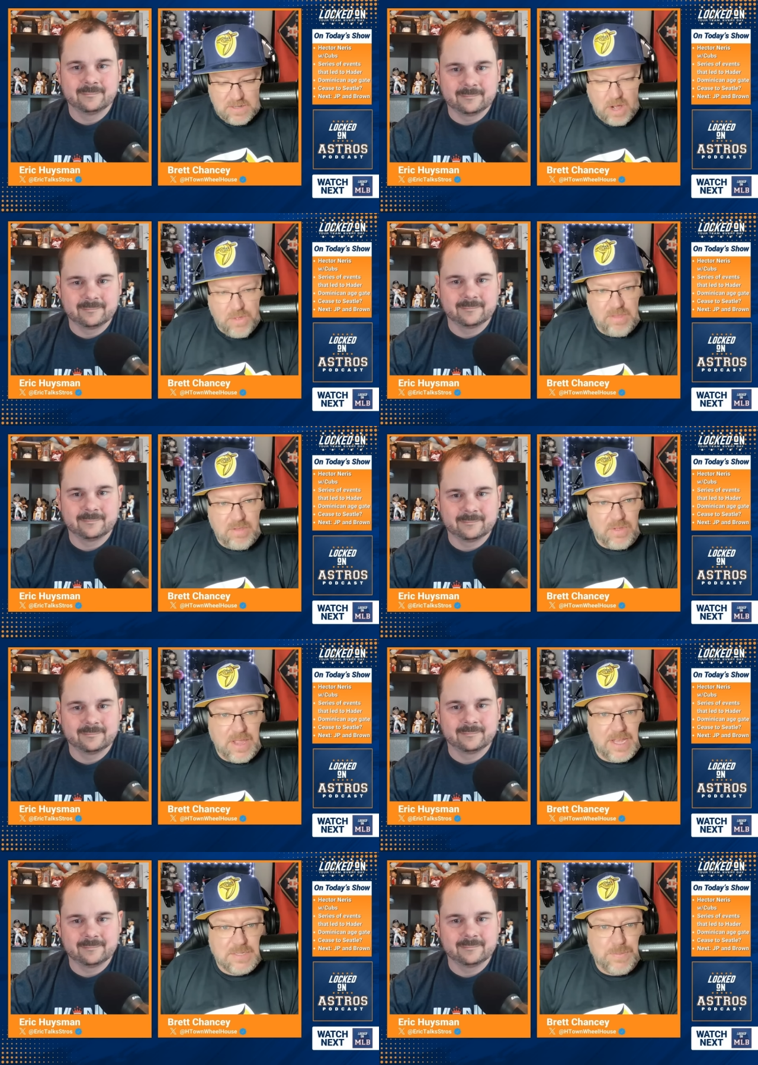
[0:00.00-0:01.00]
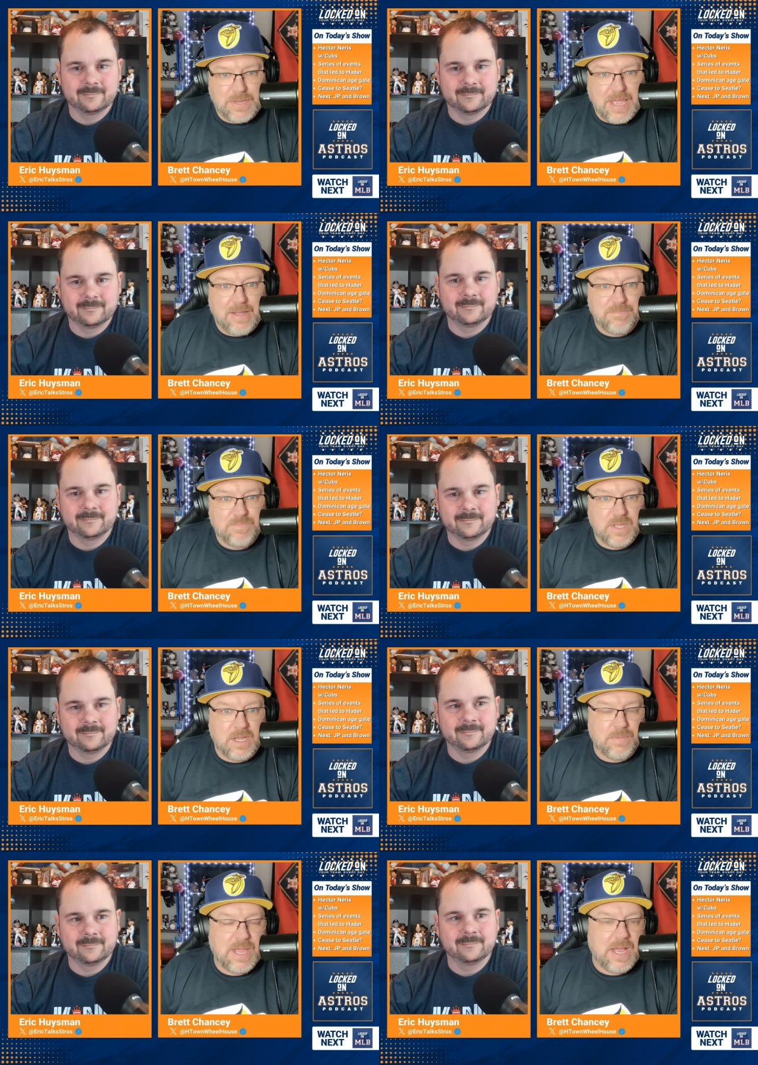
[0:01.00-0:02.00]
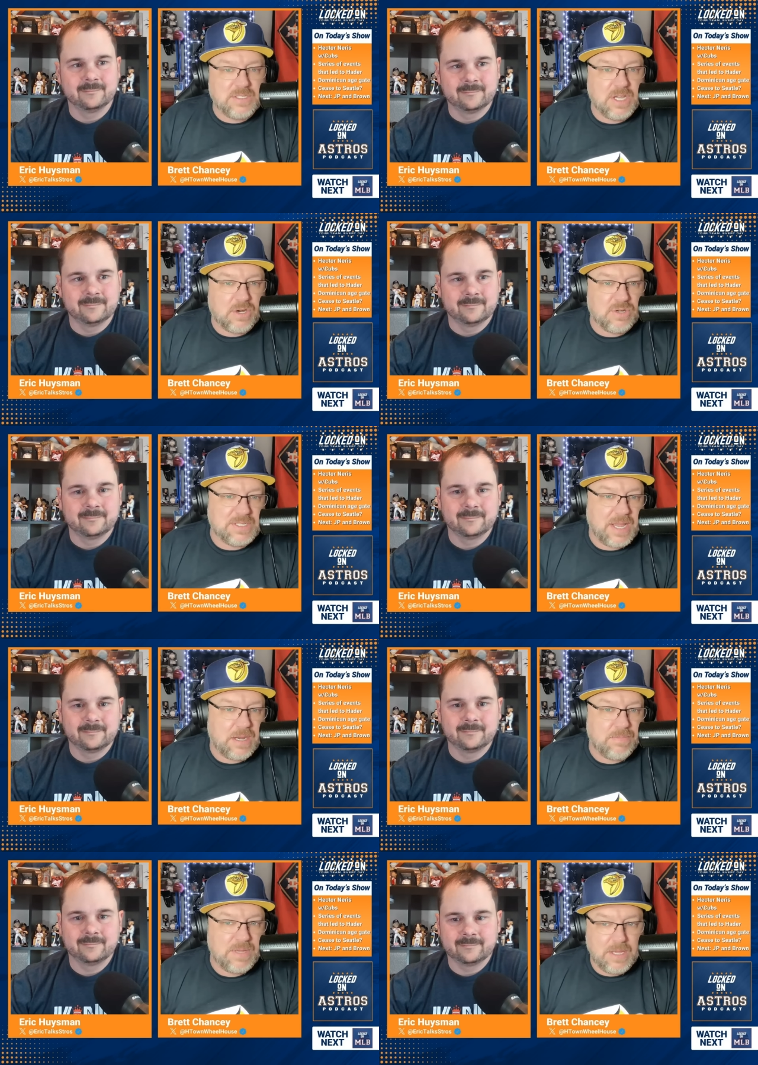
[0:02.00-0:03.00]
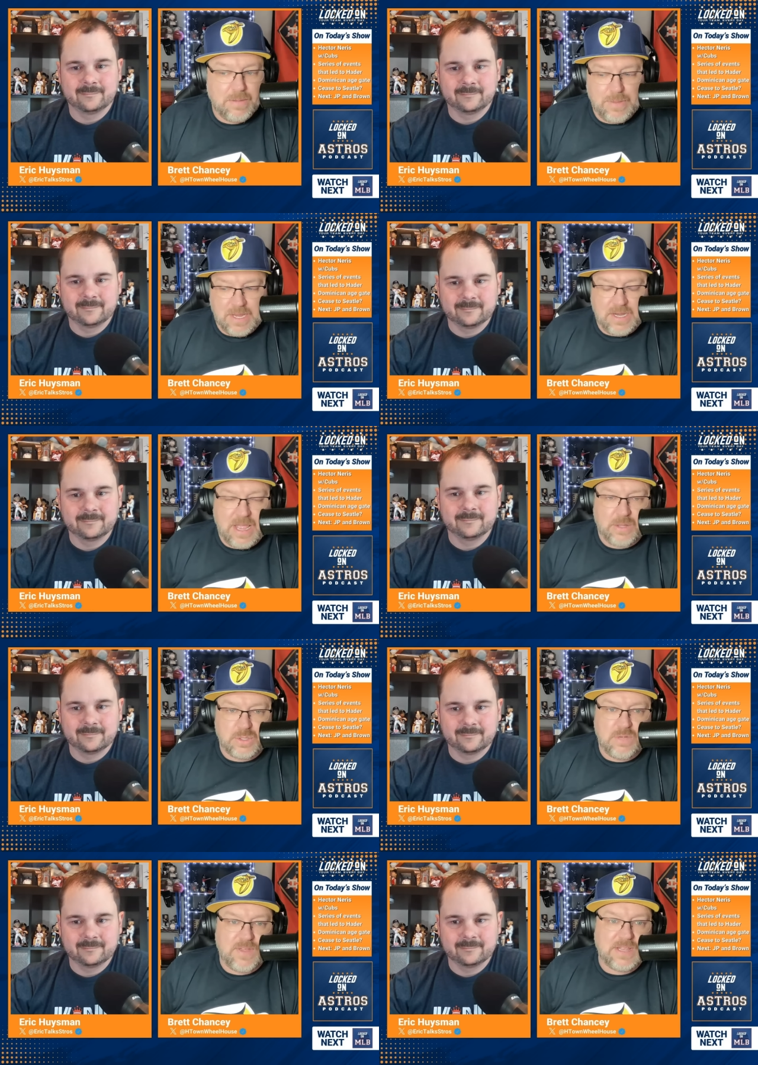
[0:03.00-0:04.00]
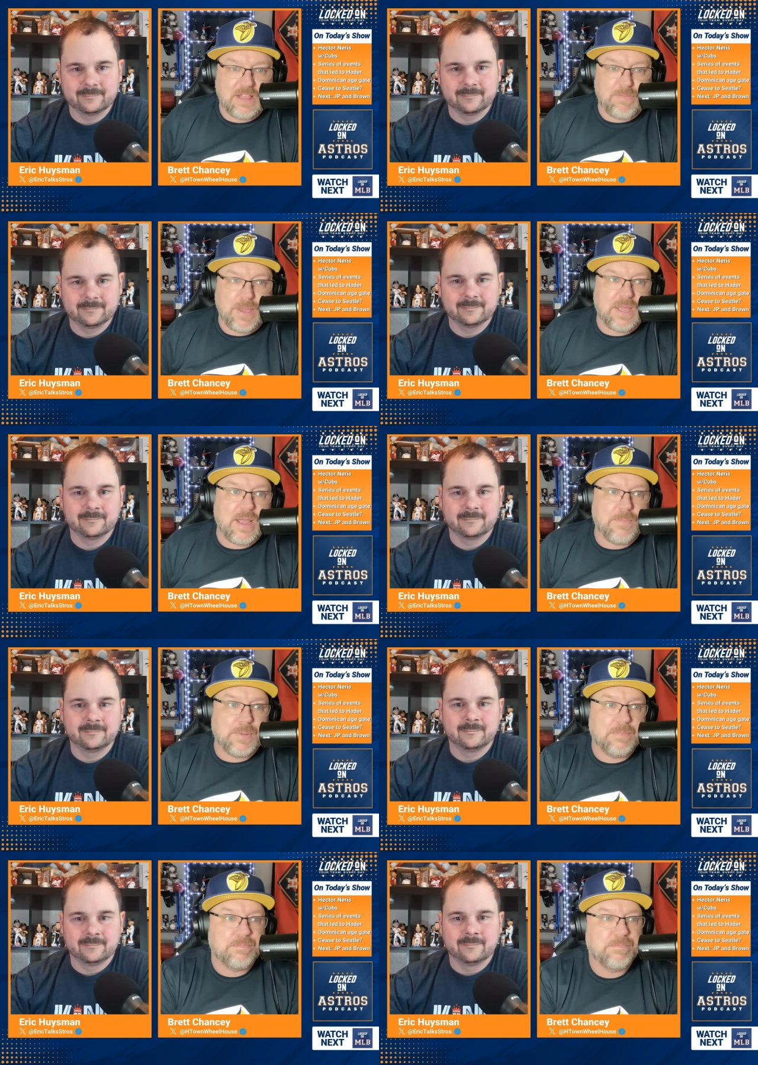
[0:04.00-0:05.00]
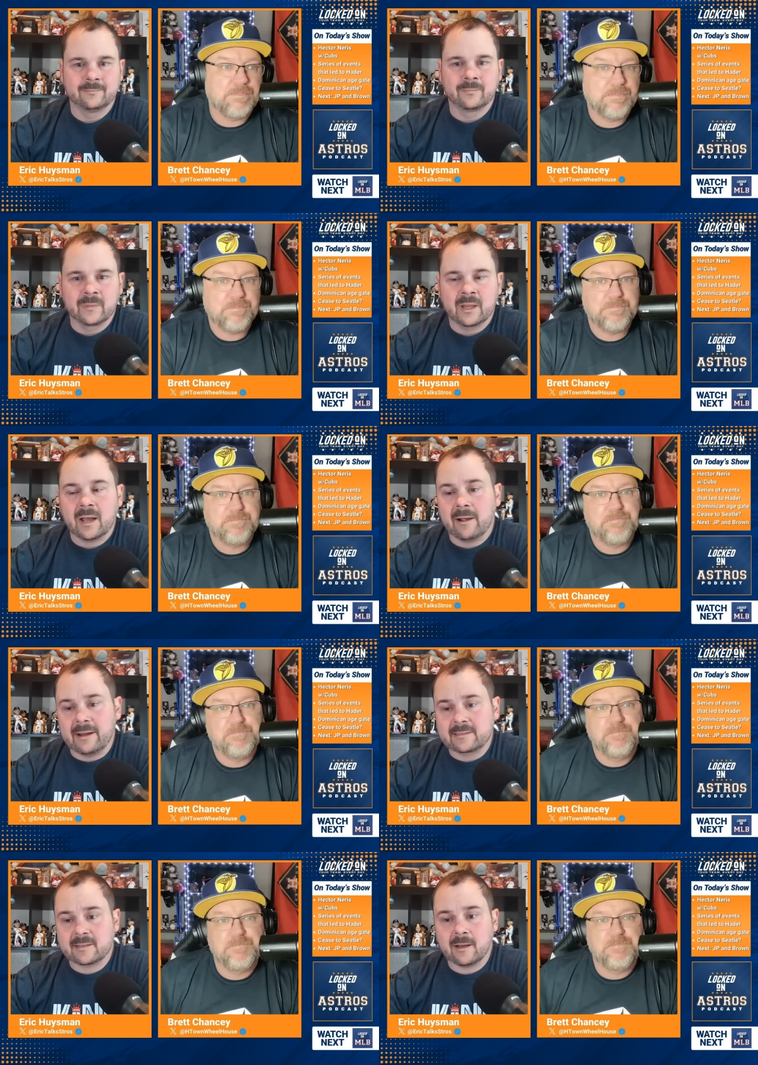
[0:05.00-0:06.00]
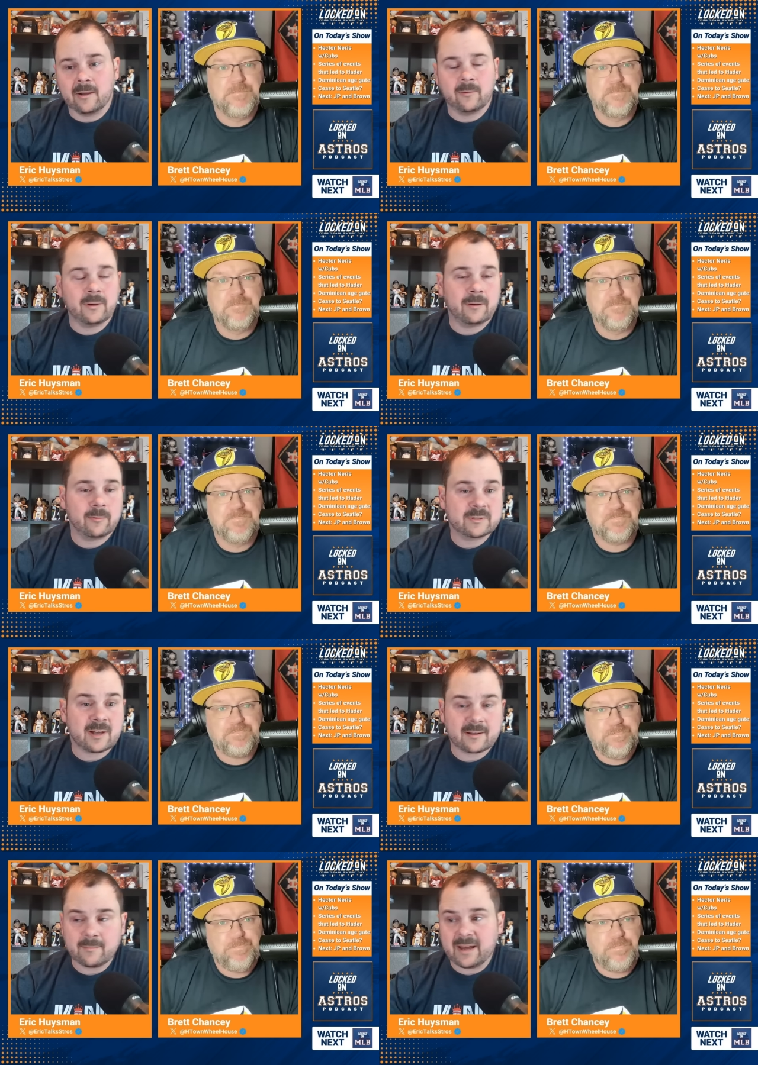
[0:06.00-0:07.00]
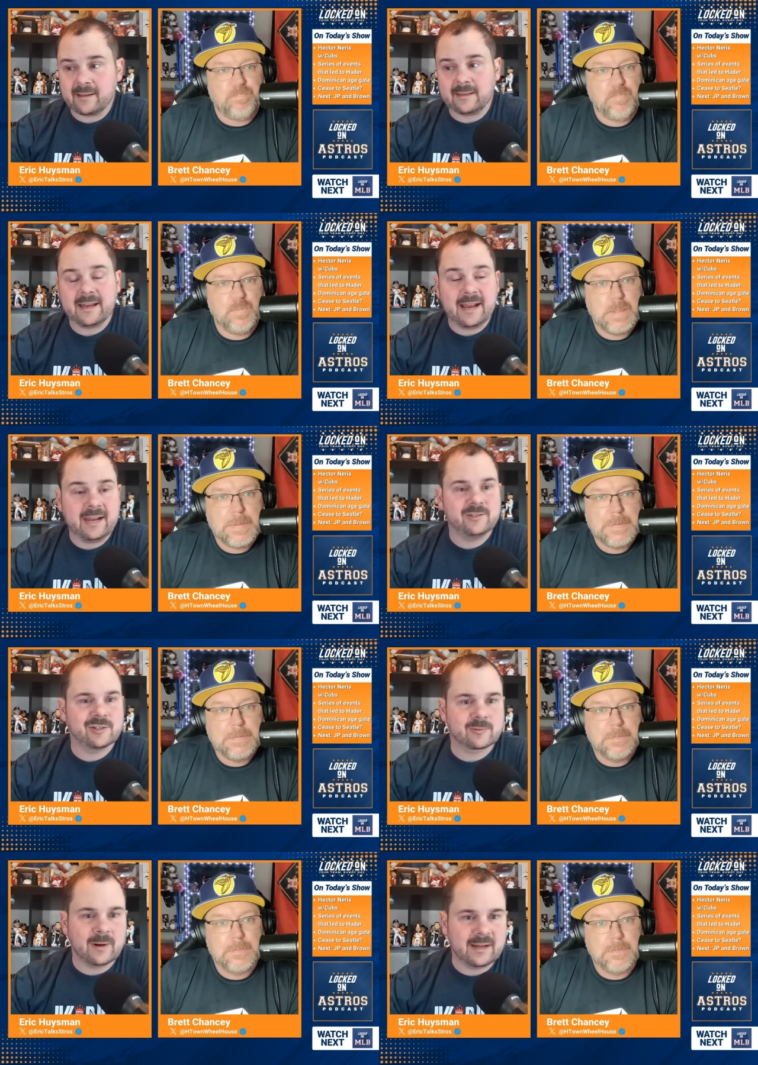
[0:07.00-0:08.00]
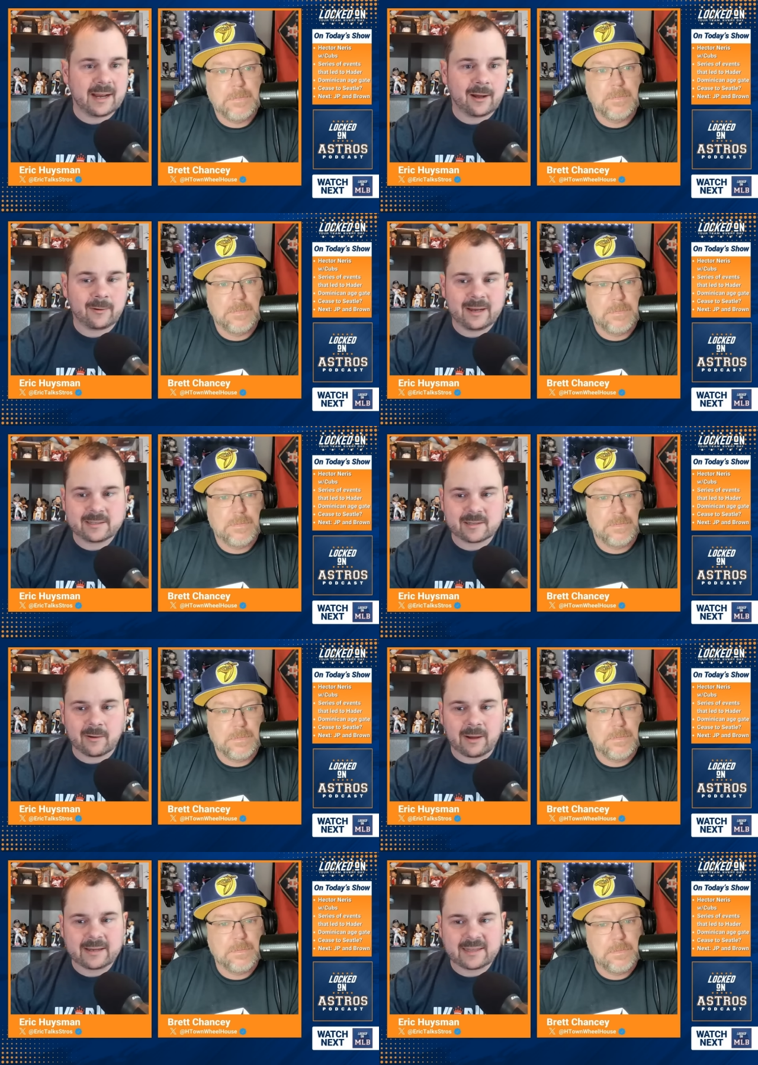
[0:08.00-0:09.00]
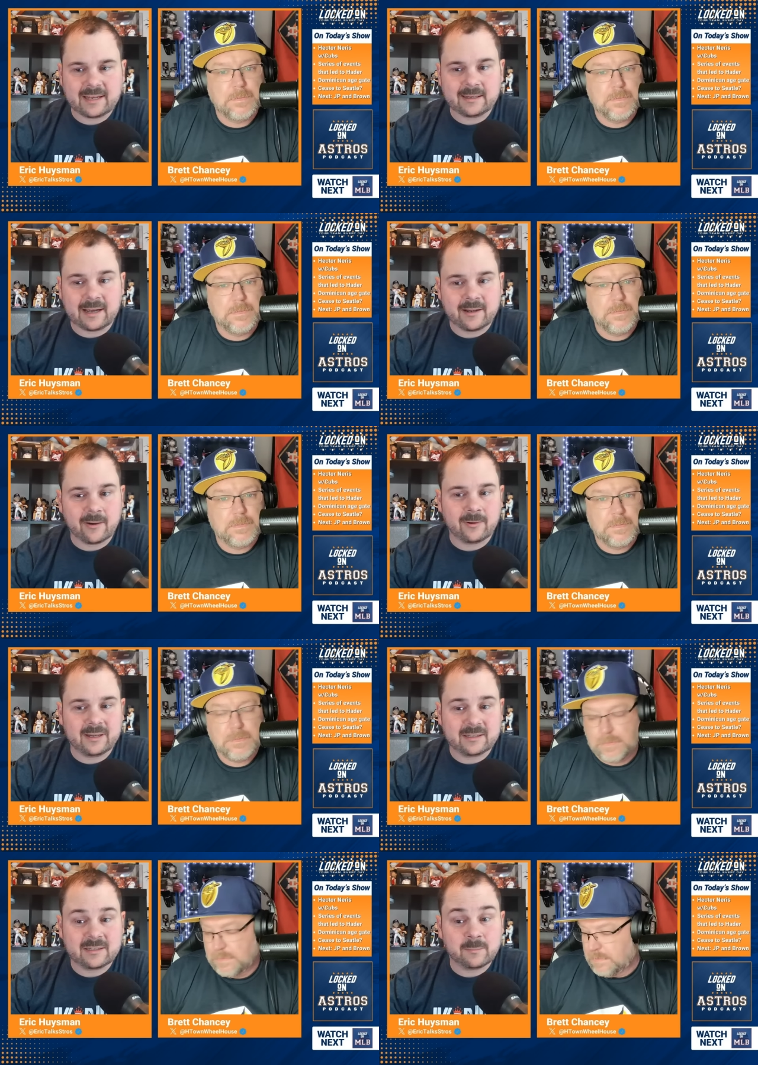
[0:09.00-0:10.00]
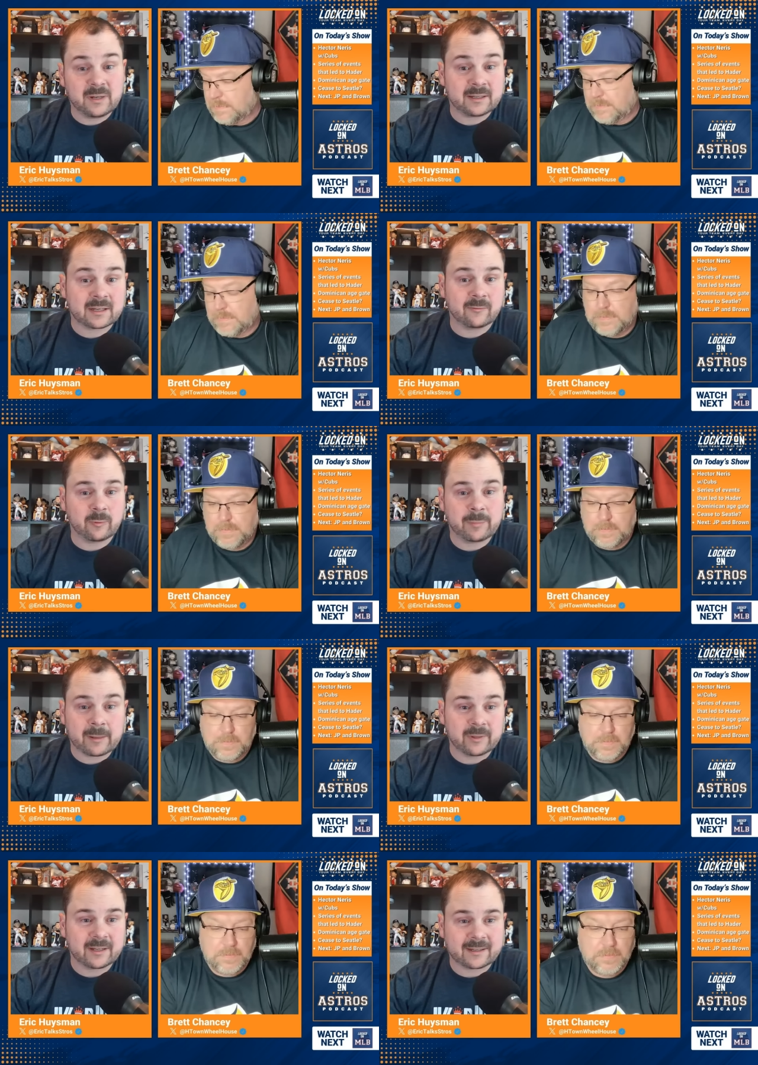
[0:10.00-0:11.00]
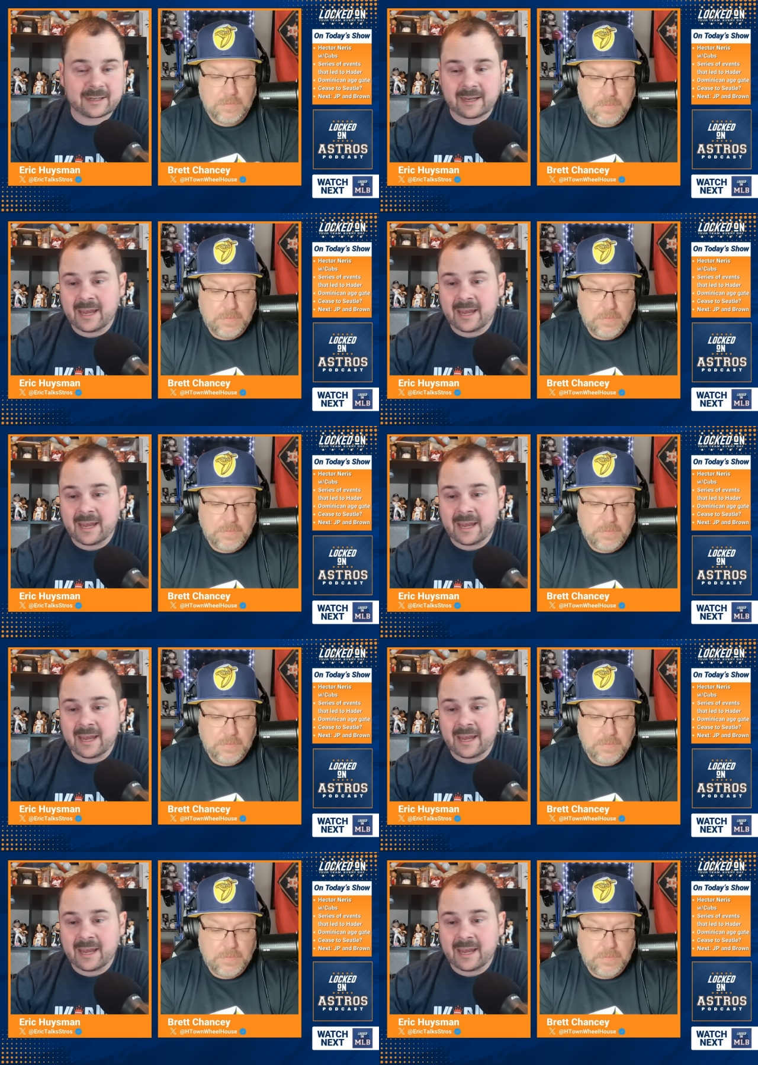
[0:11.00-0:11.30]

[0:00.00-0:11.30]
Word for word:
Speaker 1: all these other guys. But yeah, um, Kyle Tucker, sign him. Him and Altuve, let's make it happen.
Speaker 2: All right. So uh, we're talking about a lot of ages right now. And so I think I know in Dominican Republic,